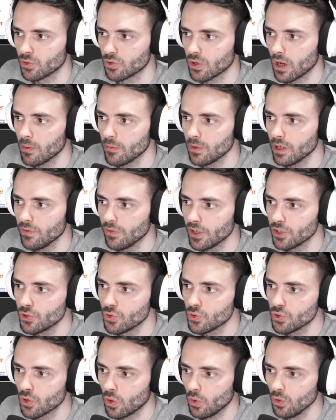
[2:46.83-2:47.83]
So if I
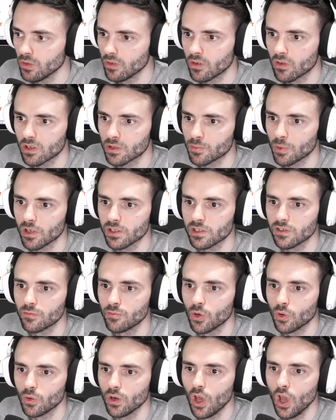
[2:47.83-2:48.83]
choose only in responsive
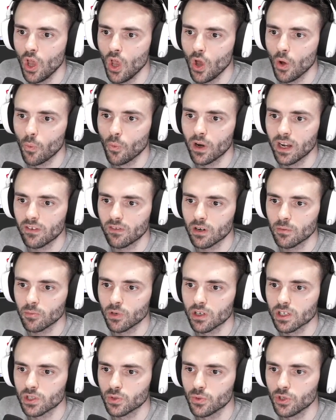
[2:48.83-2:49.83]
mode, whenever I'm
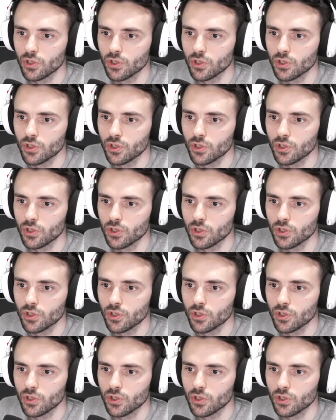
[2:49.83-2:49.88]
going to switch